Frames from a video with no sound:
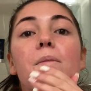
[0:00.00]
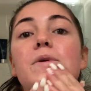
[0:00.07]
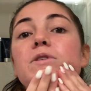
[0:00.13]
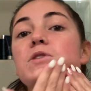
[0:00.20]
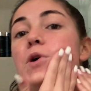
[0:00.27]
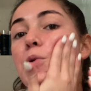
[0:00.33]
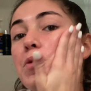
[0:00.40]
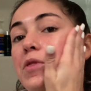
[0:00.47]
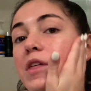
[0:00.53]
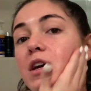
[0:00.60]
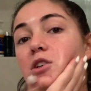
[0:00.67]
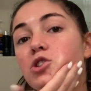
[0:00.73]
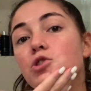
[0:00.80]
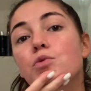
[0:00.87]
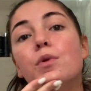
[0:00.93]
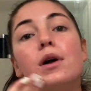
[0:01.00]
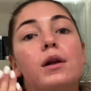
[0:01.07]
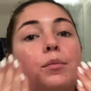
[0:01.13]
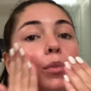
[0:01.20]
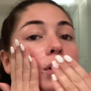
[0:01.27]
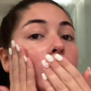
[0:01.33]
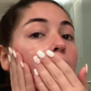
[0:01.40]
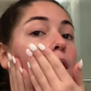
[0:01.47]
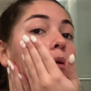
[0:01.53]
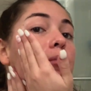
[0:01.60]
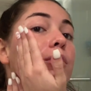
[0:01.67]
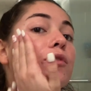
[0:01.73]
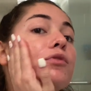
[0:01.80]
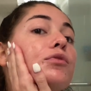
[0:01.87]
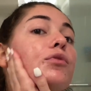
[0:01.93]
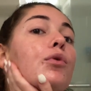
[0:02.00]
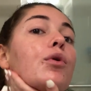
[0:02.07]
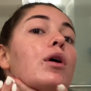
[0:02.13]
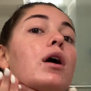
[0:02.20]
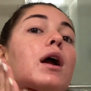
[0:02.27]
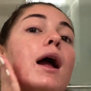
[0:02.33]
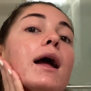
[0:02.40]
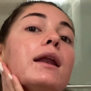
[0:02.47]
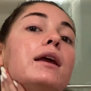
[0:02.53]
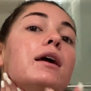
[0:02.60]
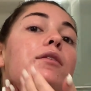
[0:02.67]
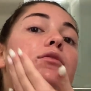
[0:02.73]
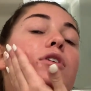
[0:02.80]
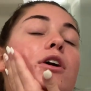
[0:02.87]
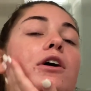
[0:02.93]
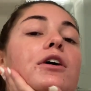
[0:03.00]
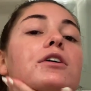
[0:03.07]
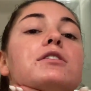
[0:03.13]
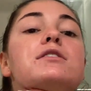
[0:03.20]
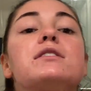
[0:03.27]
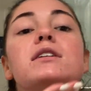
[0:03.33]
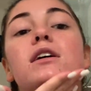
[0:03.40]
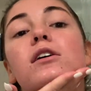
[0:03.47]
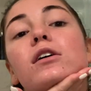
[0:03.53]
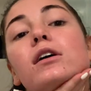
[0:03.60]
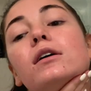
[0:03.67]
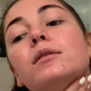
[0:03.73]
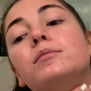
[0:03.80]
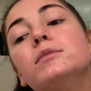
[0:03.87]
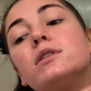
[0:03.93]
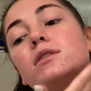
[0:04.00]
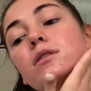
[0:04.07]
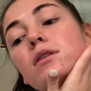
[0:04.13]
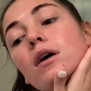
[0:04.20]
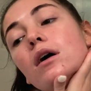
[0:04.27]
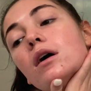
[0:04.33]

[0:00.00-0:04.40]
So this you want to put on before any of your serums